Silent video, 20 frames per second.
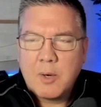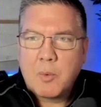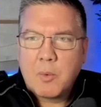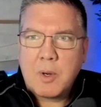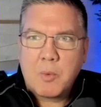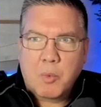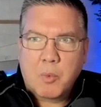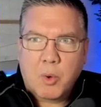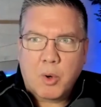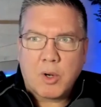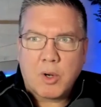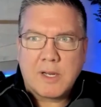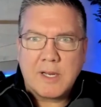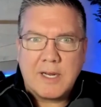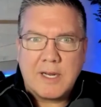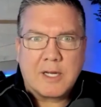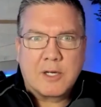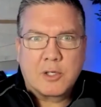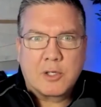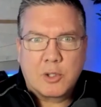We work yeah.
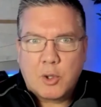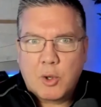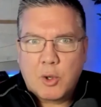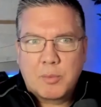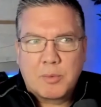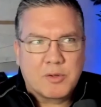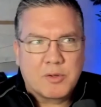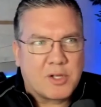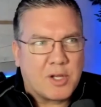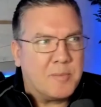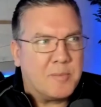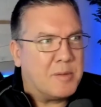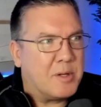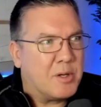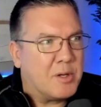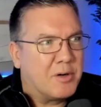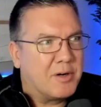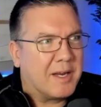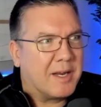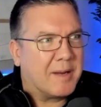in a global
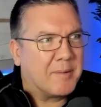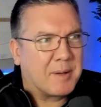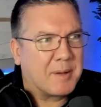community.